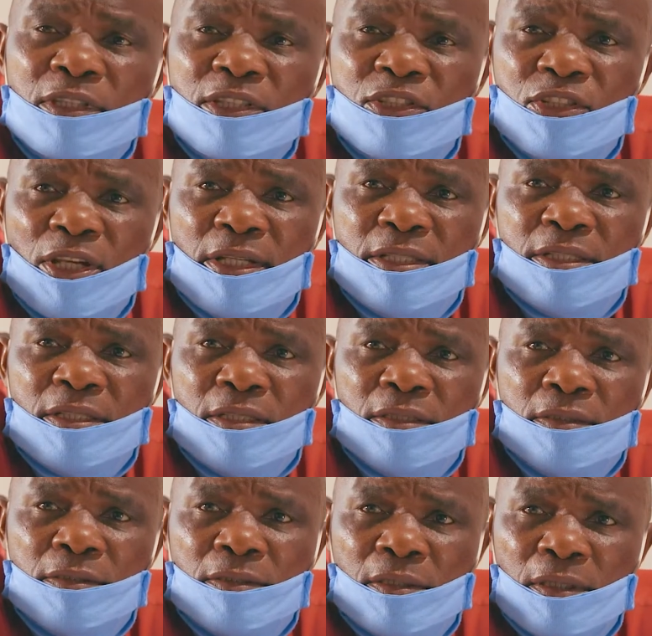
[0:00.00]
the church
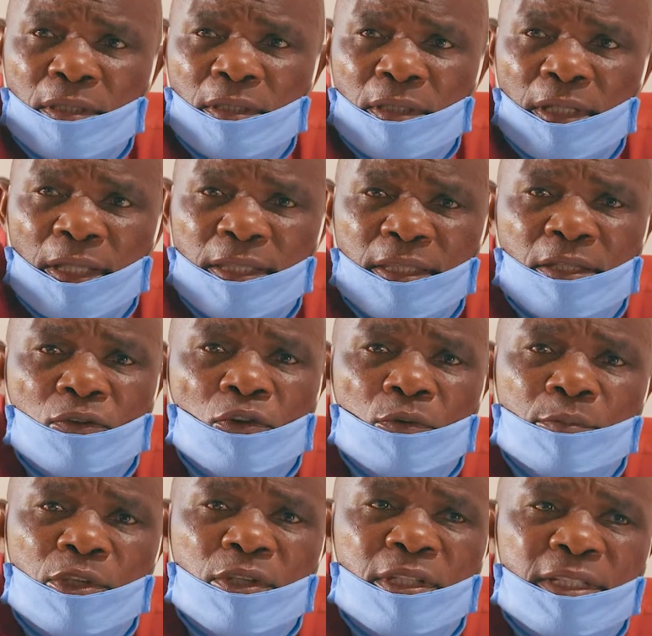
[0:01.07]
and the
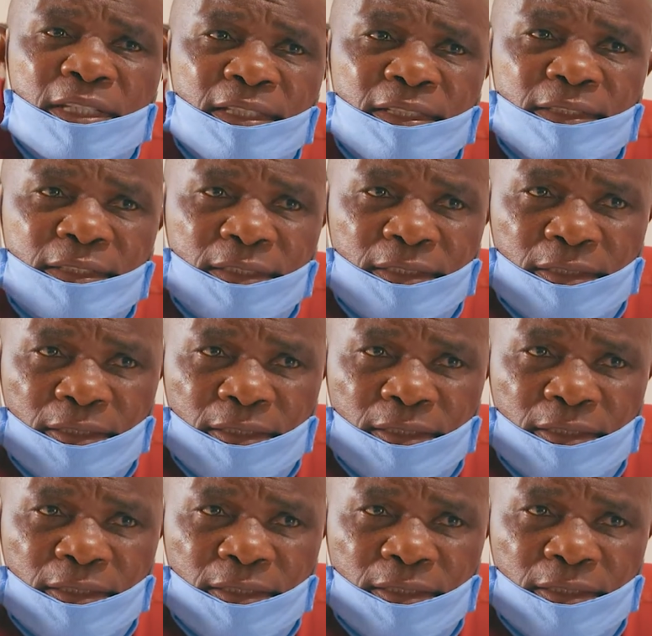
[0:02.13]
communities